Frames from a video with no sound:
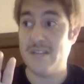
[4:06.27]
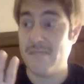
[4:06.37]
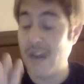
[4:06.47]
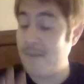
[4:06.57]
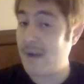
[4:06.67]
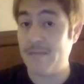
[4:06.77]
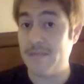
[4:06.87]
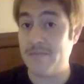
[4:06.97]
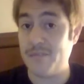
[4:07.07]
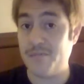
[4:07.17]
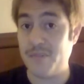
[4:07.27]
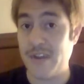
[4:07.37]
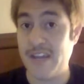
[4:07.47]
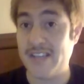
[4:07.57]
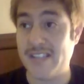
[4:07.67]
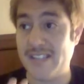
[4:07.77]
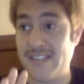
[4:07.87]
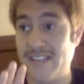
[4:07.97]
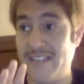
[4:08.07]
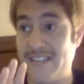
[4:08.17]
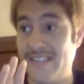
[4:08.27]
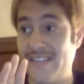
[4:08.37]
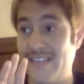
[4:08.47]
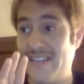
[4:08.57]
My problem with Rey is